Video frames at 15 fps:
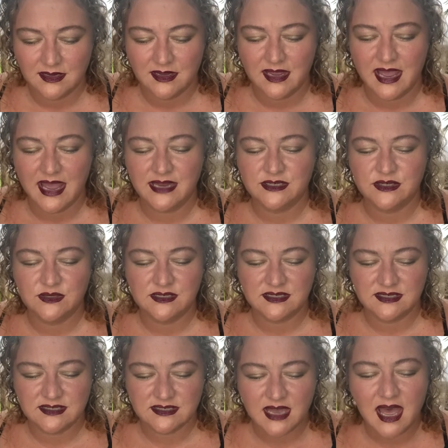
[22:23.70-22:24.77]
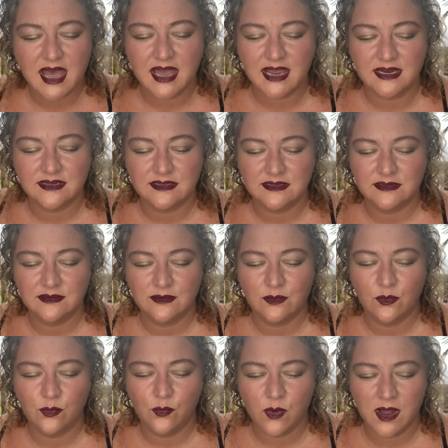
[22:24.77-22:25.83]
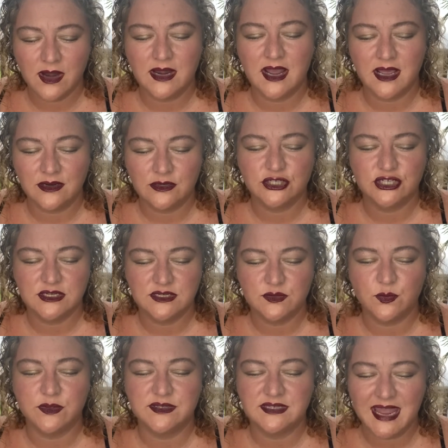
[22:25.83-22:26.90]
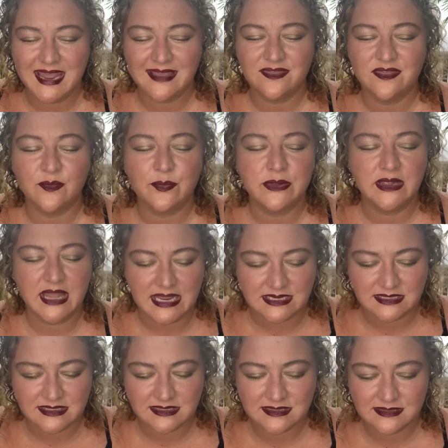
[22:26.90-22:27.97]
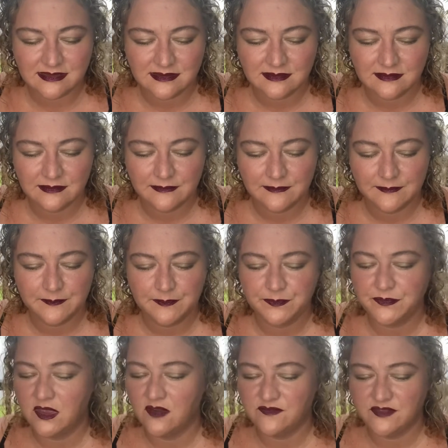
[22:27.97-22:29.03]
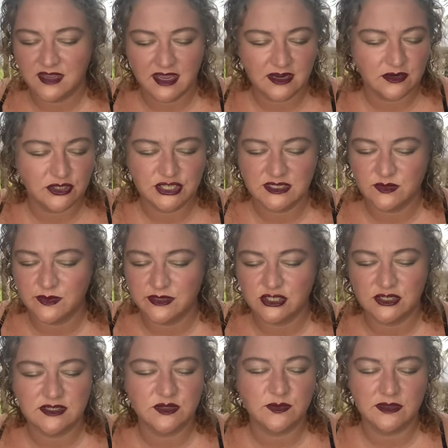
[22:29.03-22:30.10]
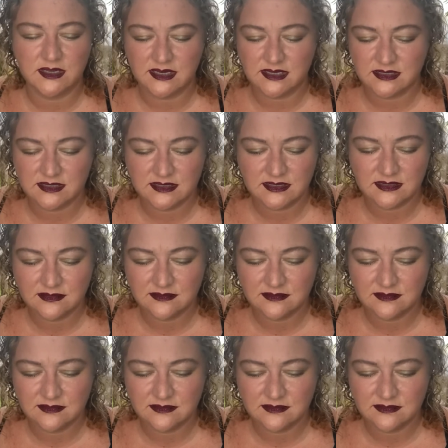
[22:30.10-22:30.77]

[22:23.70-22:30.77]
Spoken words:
and to decide what energies will take the place of the energies we just released.